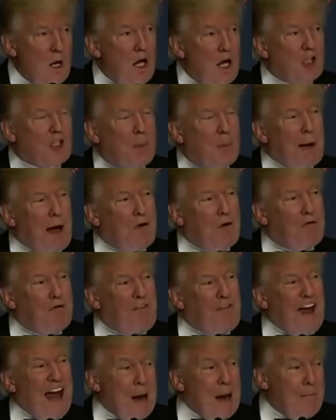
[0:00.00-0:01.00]
It's about
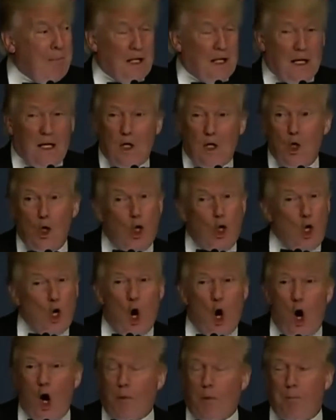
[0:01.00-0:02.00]
family. New
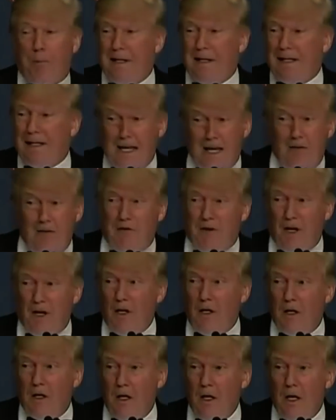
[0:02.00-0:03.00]
York, believe it,
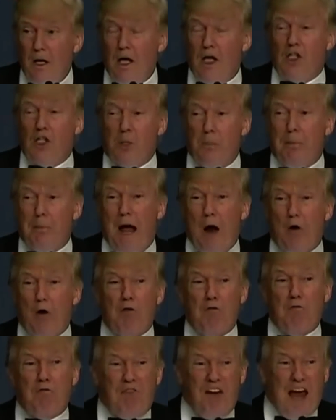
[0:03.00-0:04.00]
is
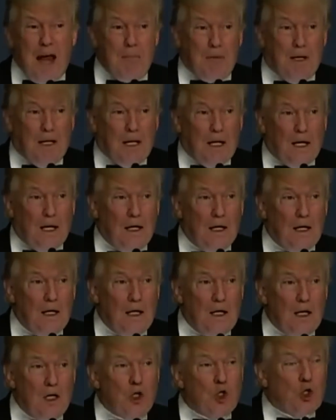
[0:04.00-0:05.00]
about family.
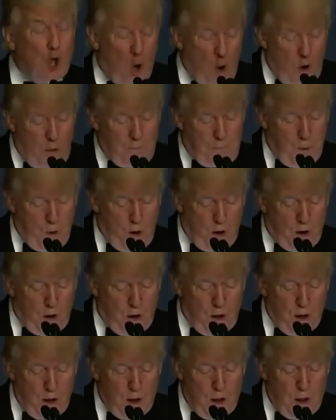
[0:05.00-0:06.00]
So
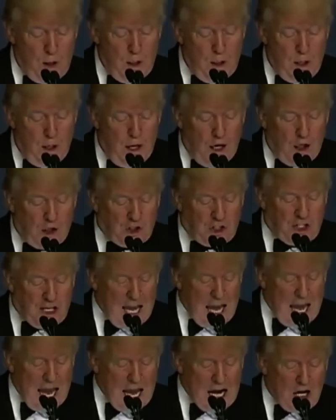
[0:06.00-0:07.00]
important. It's
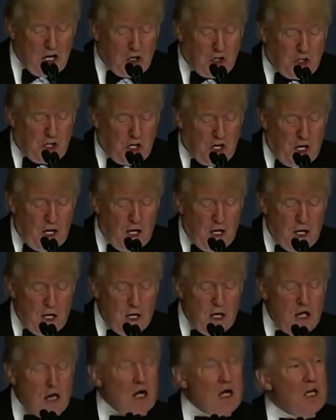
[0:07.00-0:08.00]
the energy
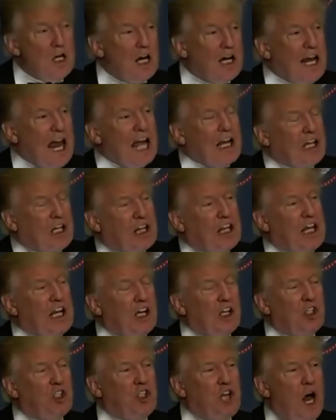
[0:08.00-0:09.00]
to get
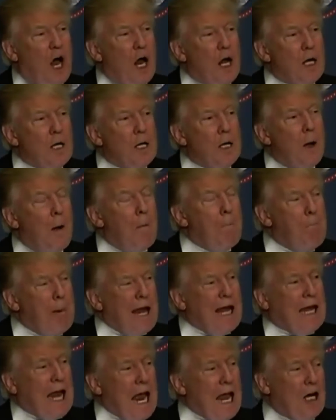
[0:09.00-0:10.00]
things done.
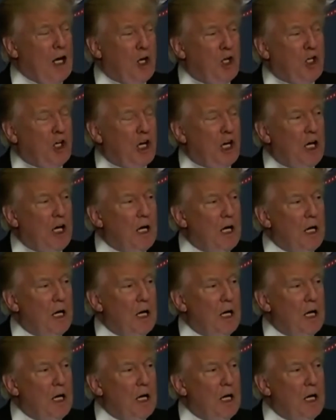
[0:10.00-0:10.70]
Big energy.